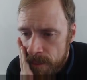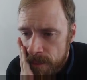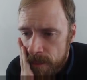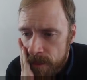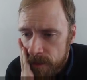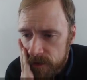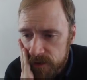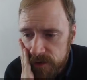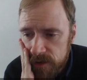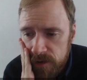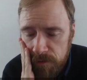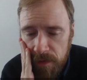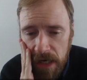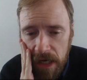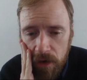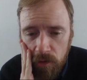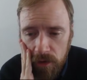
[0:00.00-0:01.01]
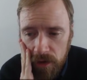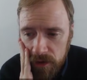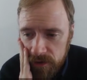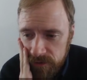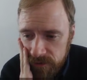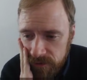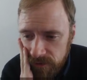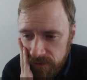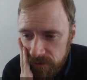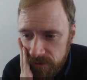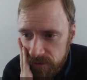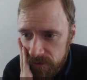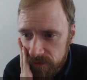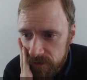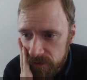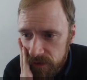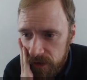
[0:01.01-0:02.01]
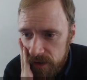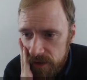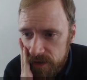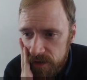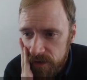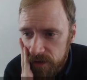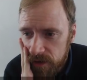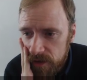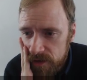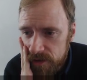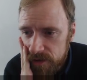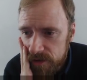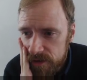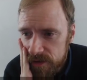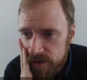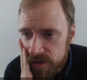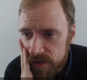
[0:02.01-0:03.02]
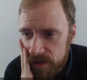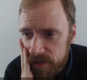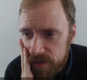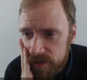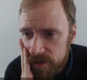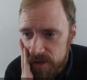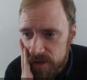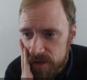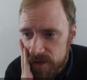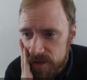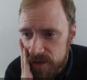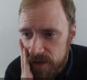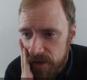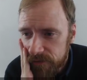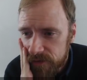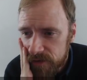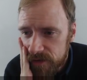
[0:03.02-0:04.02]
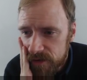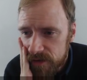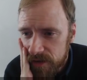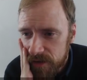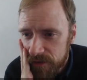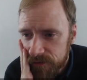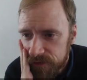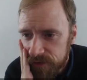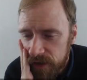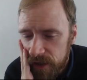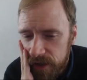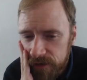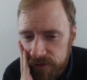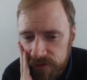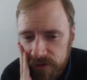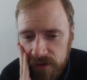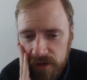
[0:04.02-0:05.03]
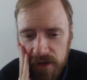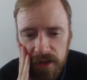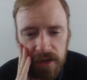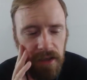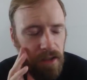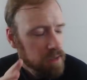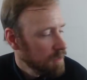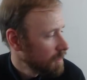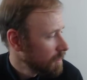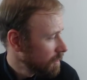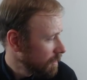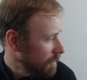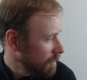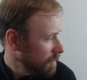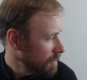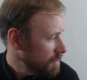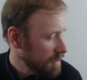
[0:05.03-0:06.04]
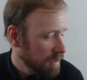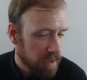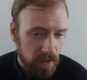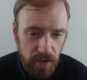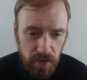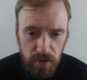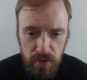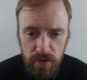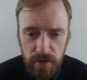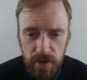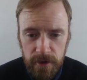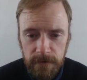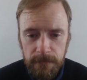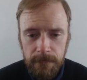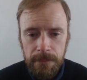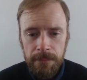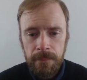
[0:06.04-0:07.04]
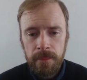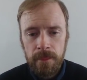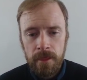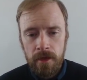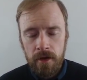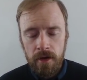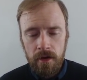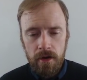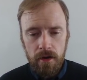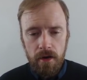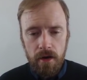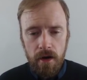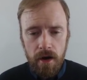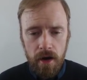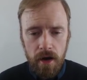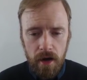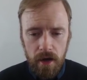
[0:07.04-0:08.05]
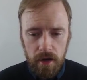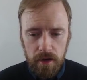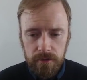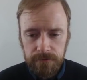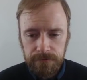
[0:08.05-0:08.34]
This is a big one. I see lots of 6s and 7s and a 5. Let's get through it. Ah.